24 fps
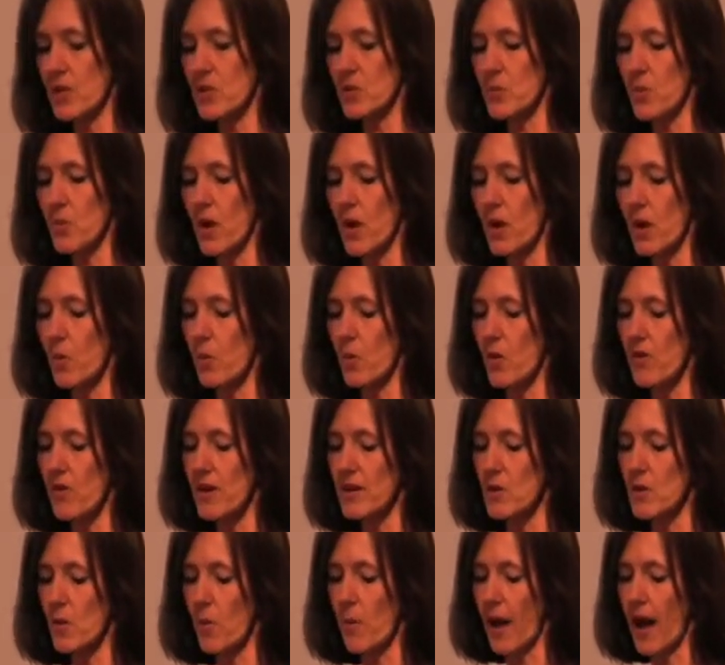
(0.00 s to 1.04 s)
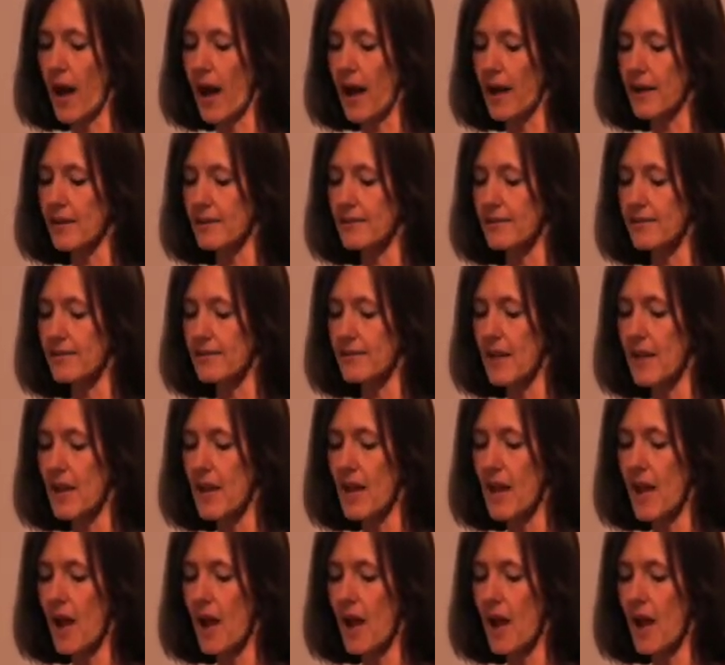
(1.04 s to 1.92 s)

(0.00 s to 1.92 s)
which were in your packs.